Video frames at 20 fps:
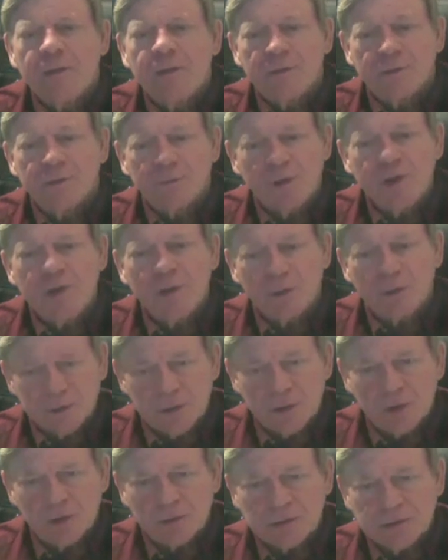3 whole
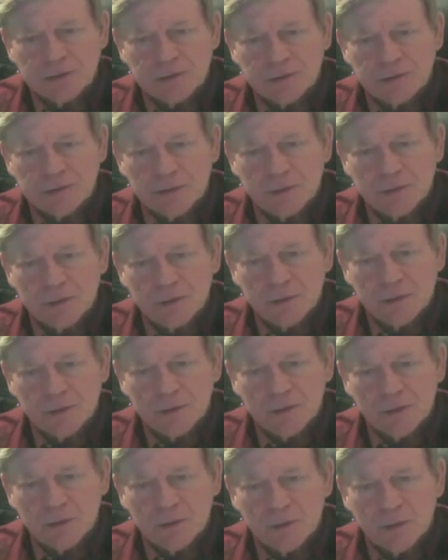tones,
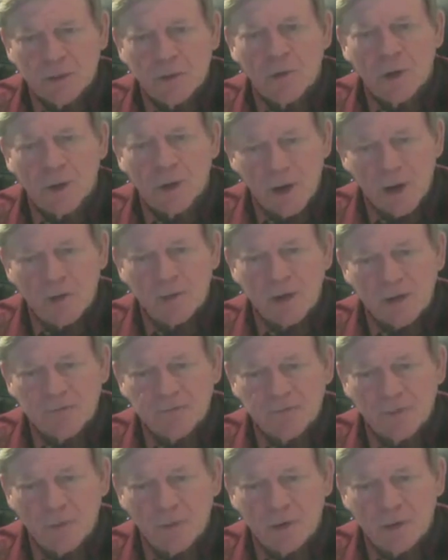or an augmented
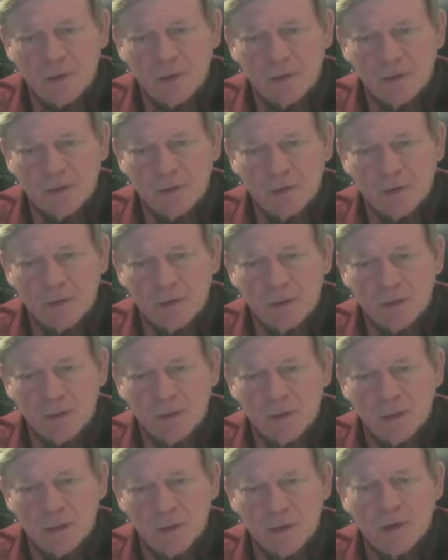4th.
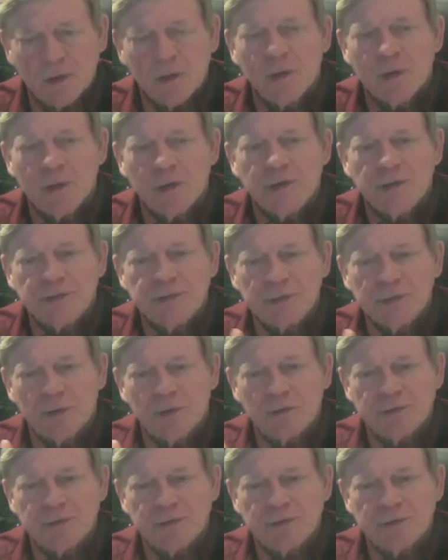So